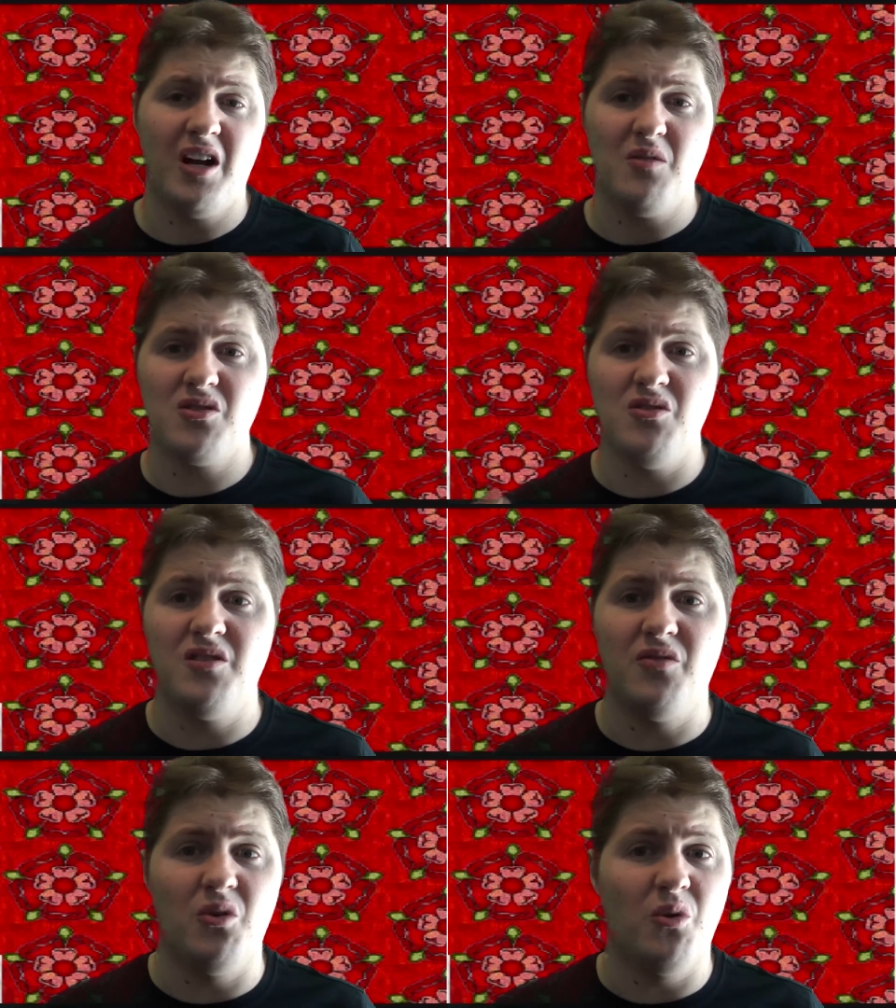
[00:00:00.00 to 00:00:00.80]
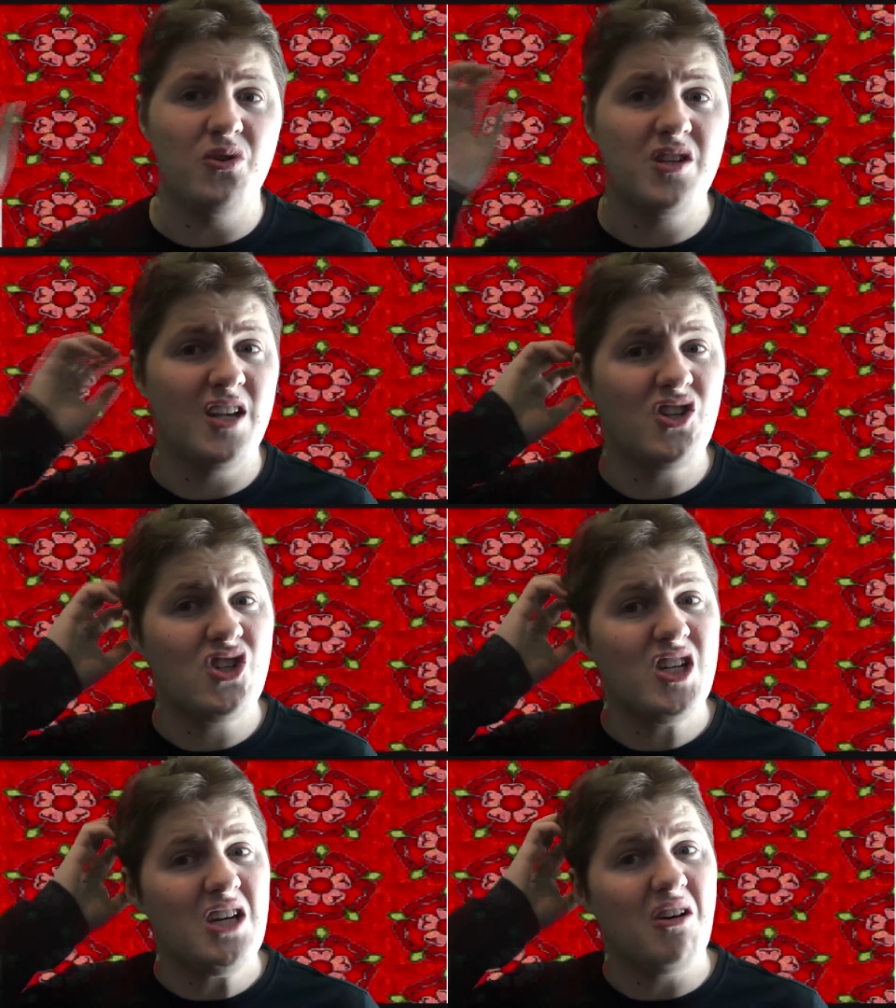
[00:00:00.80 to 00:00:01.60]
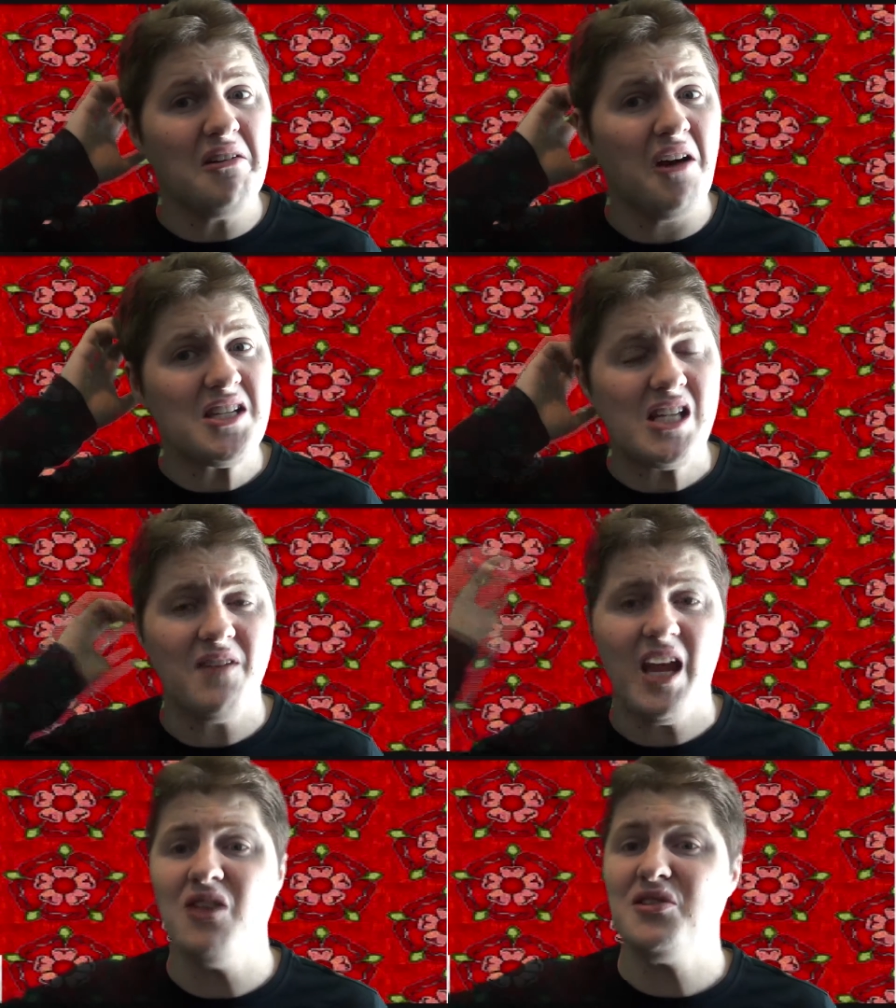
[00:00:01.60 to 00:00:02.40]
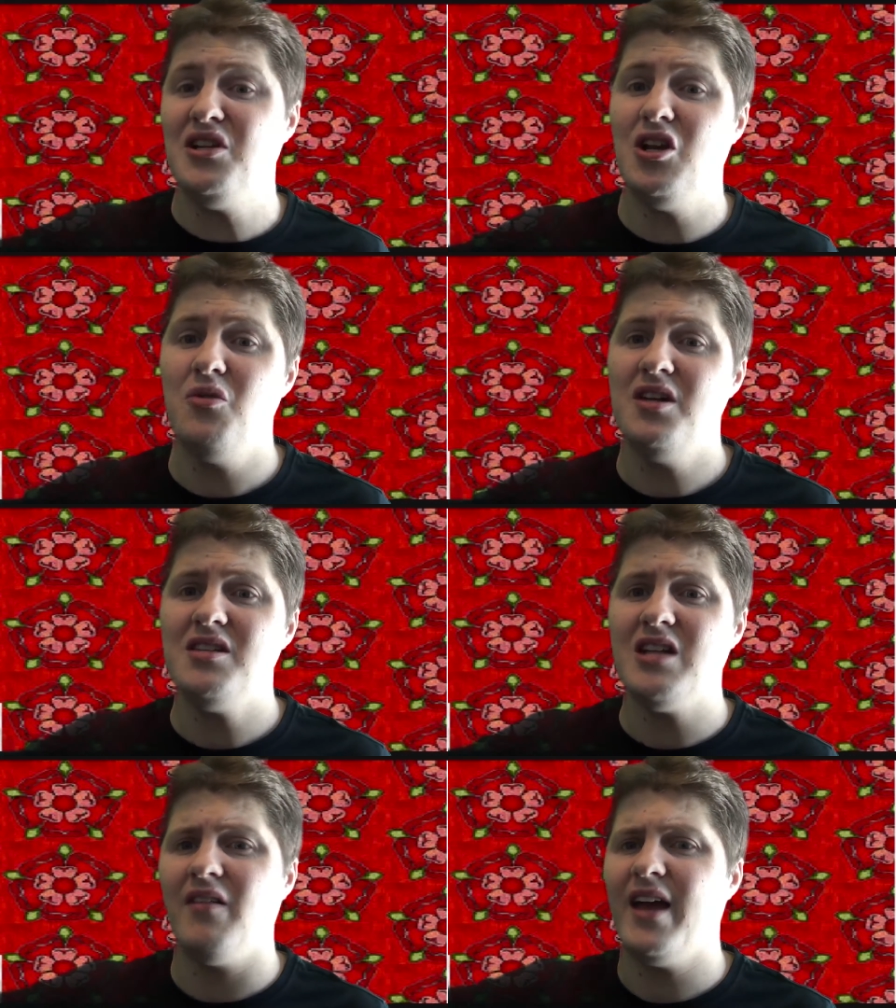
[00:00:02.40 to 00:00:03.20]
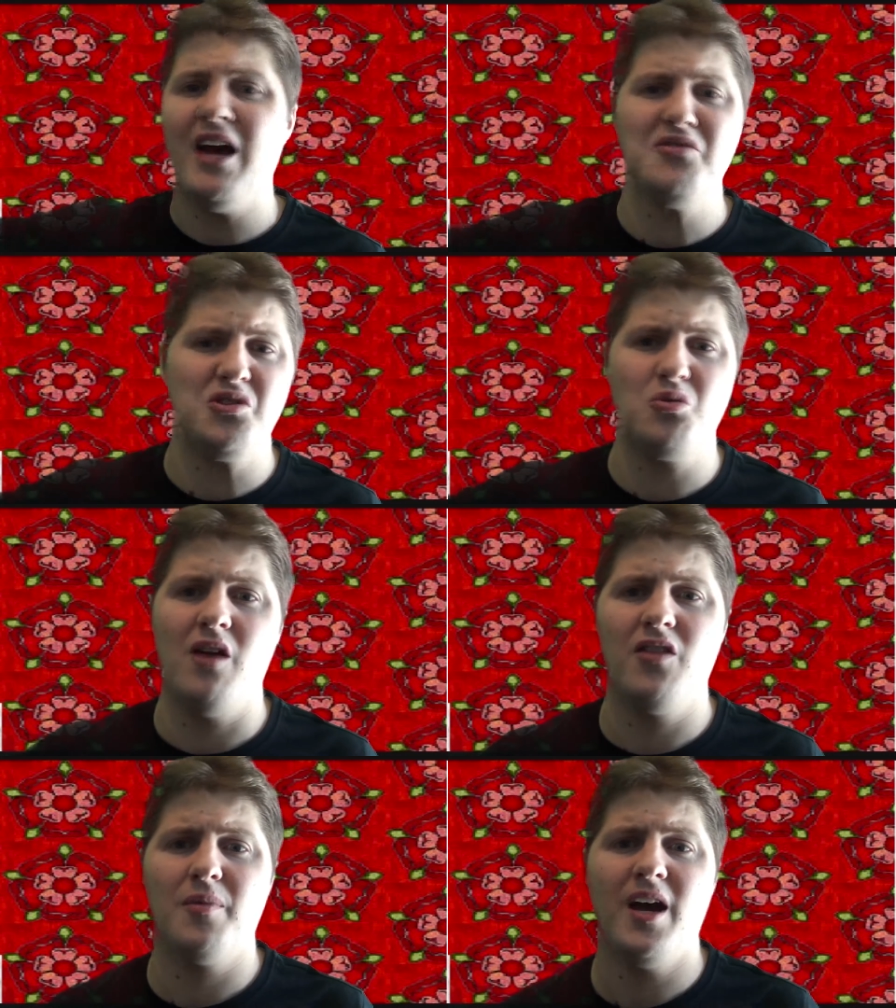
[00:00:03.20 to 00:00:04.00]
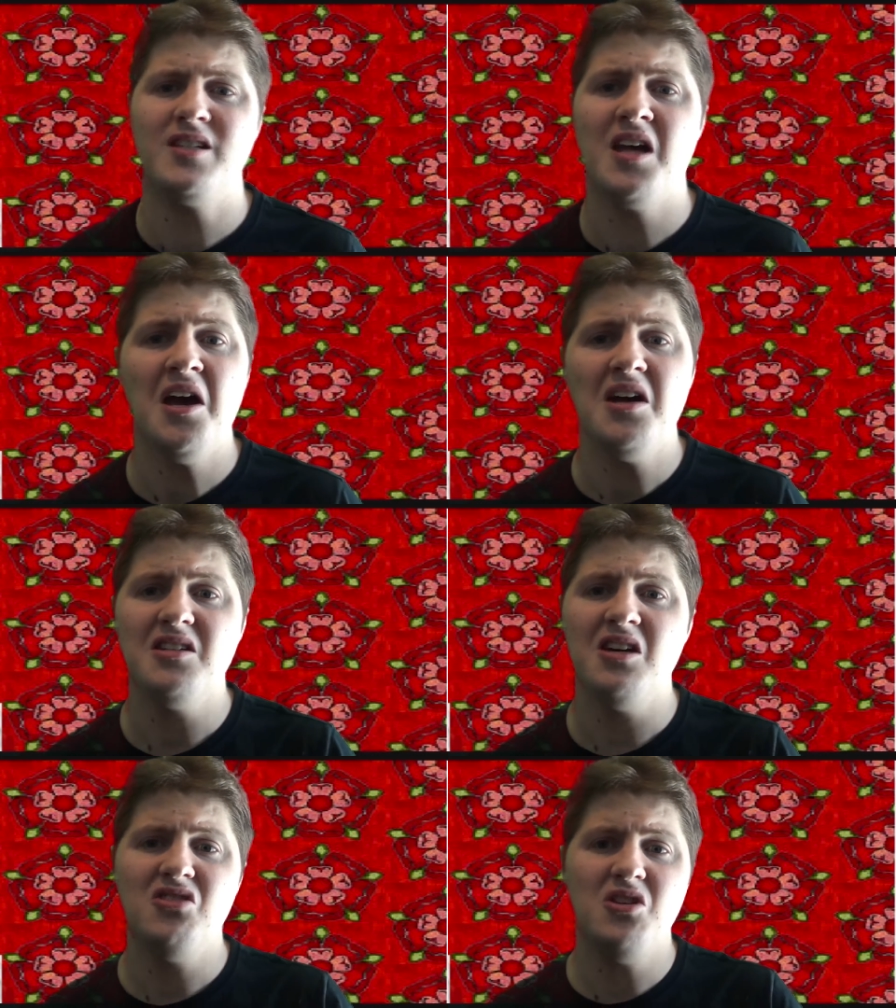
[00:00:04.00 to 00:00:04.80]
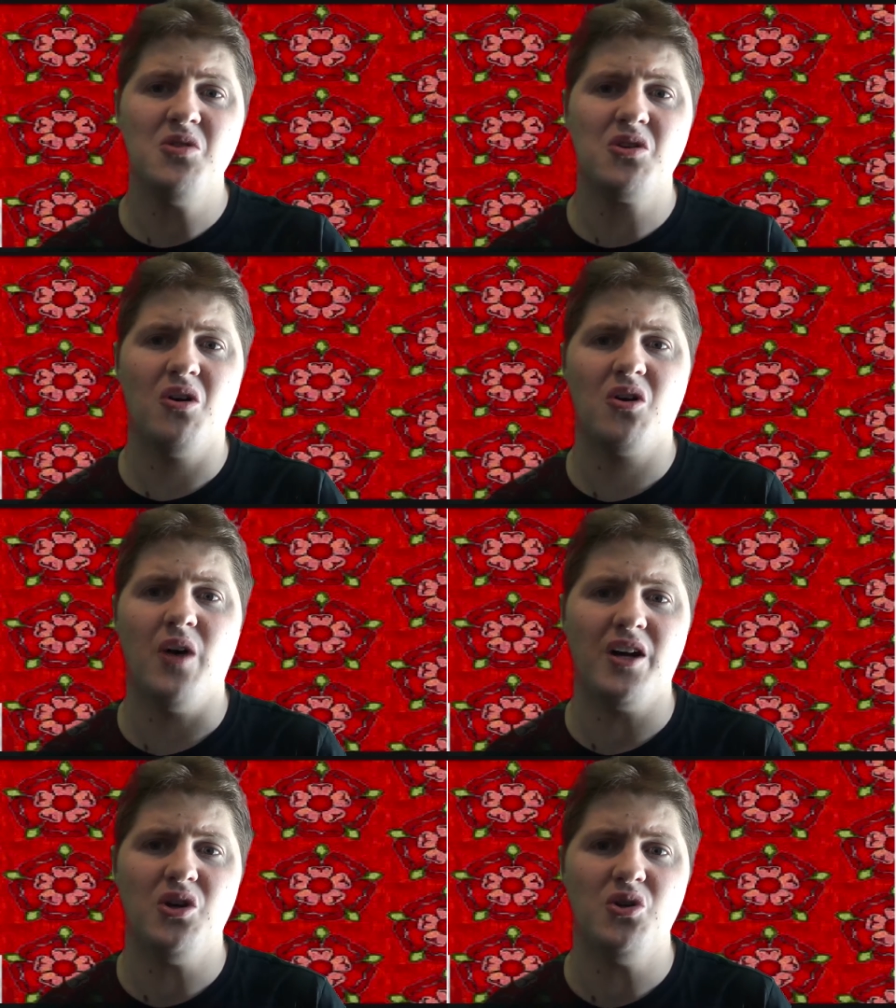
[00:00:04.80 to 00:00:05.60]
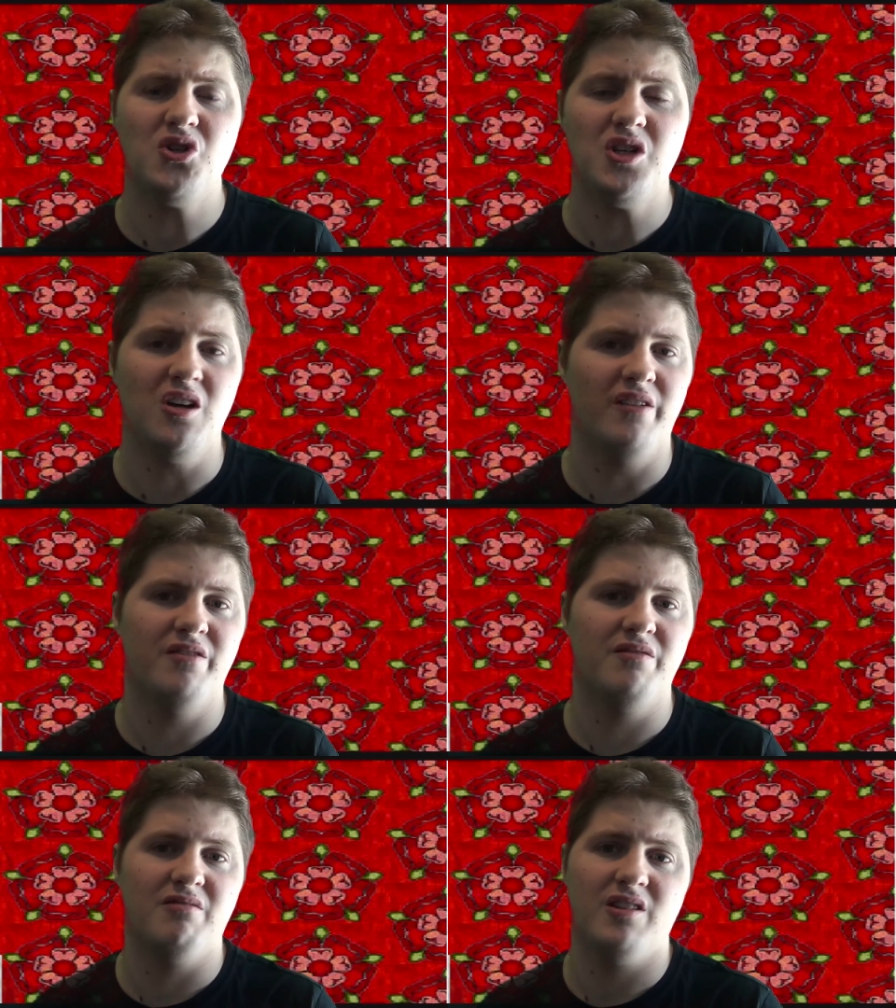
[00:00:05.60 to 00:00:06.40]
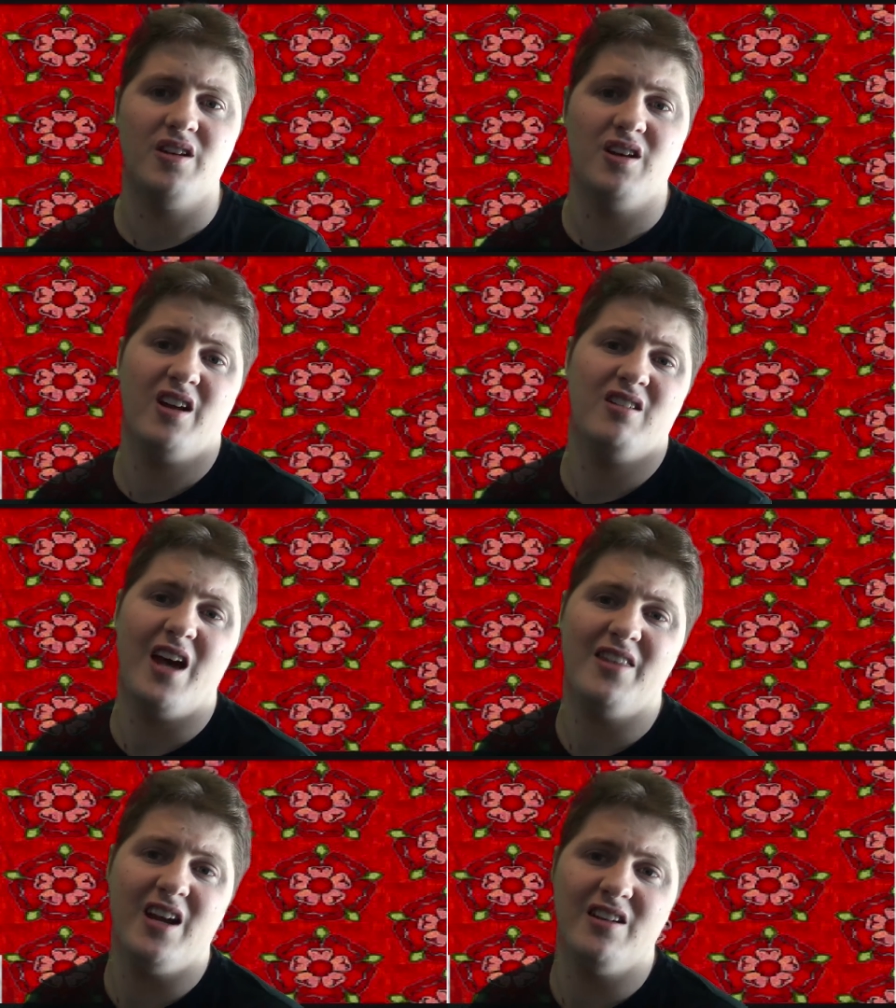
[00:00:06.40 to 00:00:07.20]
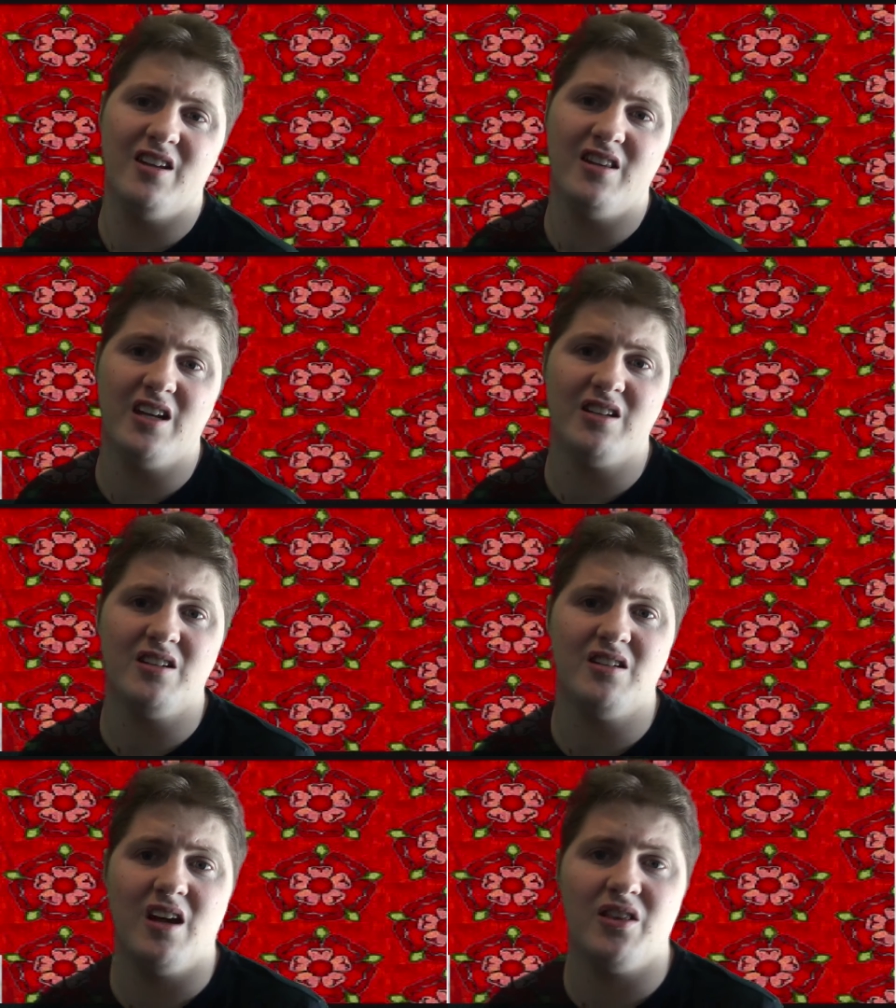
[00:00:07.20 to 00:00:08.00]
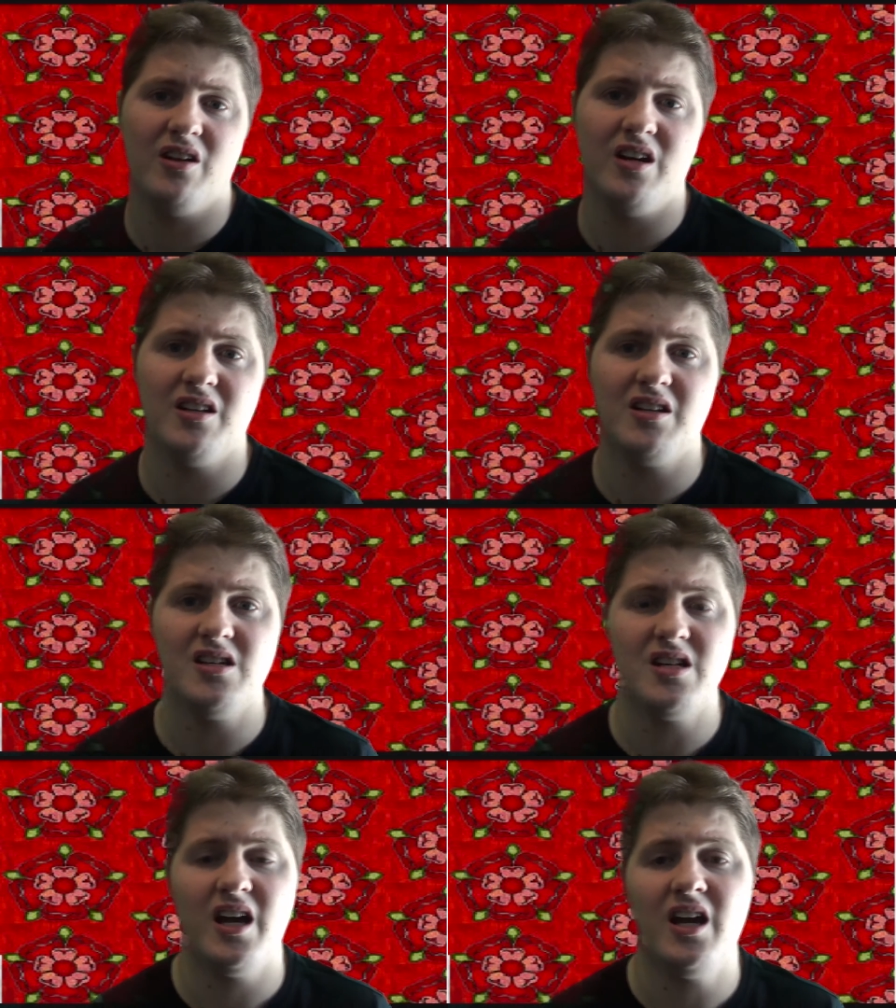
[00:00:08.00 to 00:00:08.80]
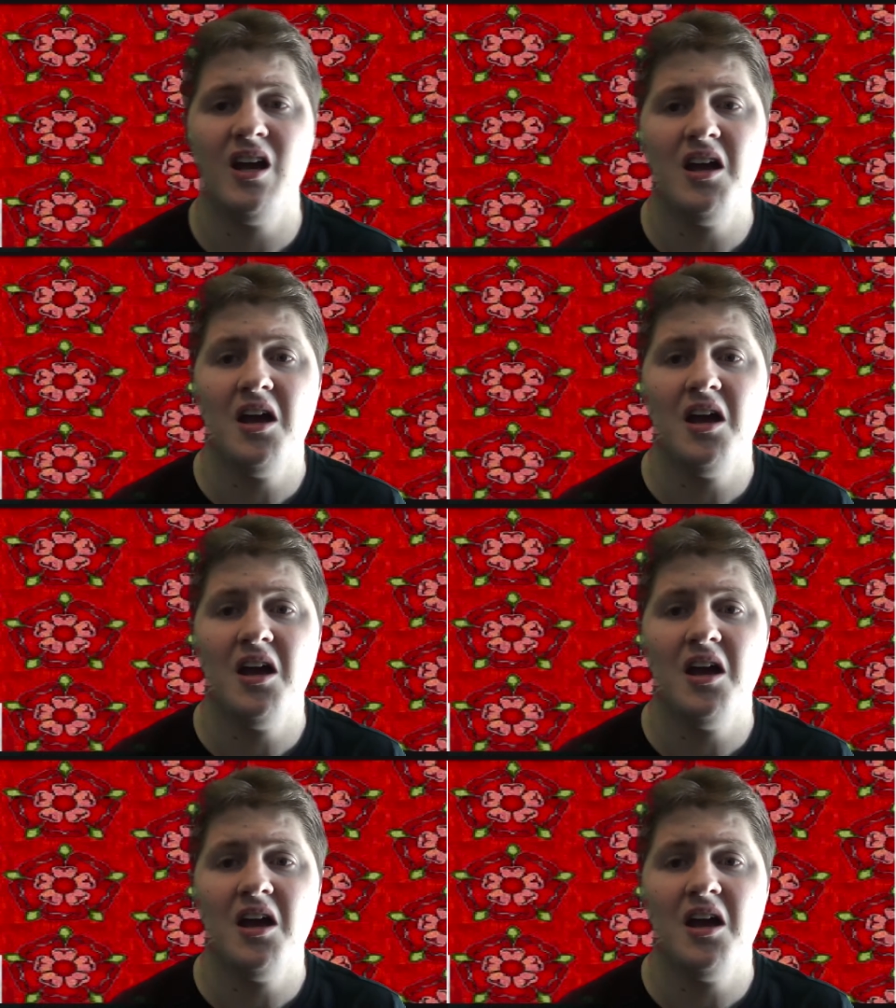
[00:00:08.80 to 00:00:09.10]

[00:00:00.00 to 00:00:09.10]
and they were soon divorced. And then she got a nice lovely house in Lewes, and other houses all over the place. So she got quite cushy off at the end of the day.